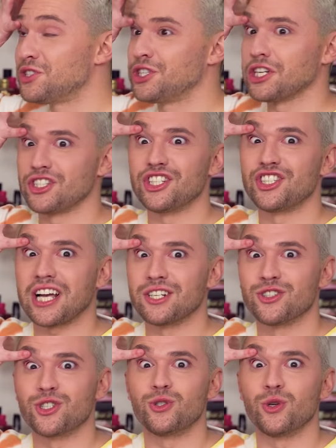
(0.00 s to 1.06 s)
60
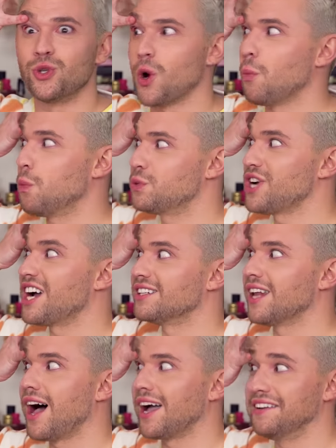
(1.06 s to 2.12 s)
seconds to do your tight line.